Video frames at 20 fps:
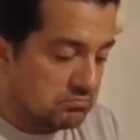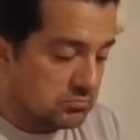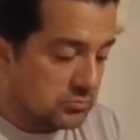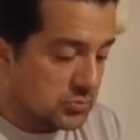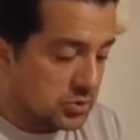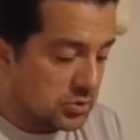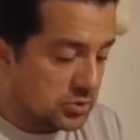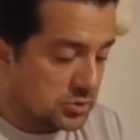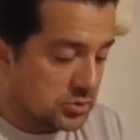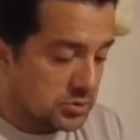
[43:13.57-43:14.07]

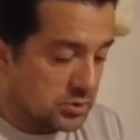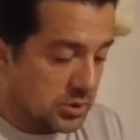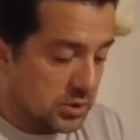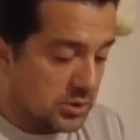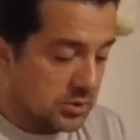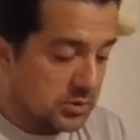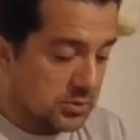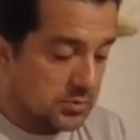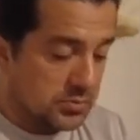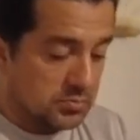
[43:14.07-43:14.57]
Just
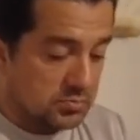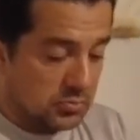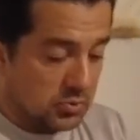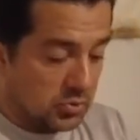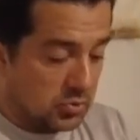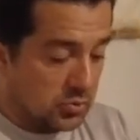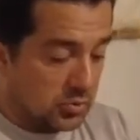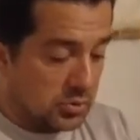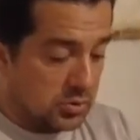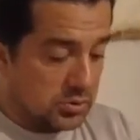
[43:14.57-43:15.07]
said
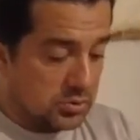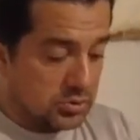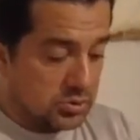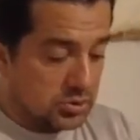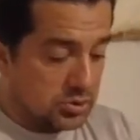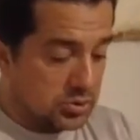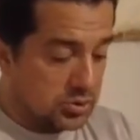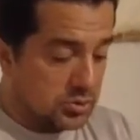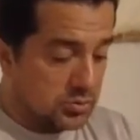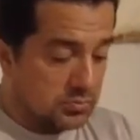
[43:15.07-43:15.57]

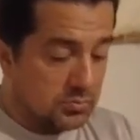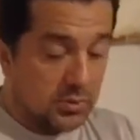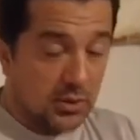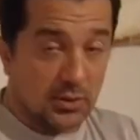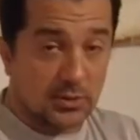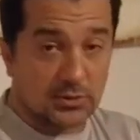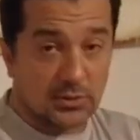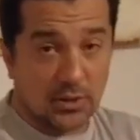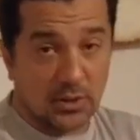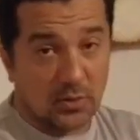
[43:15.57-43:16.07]
orange. I
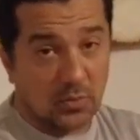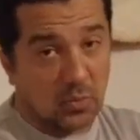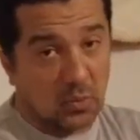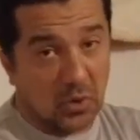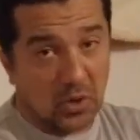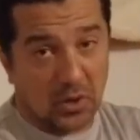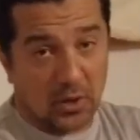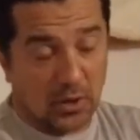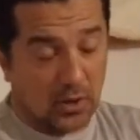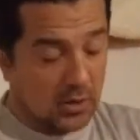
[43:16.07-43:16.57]
said
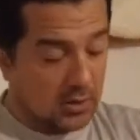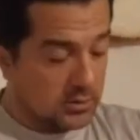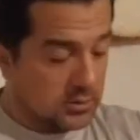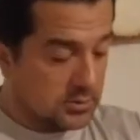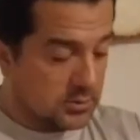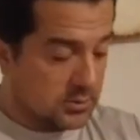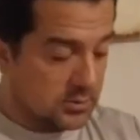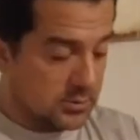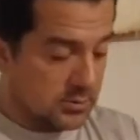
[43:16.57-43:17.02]
why not?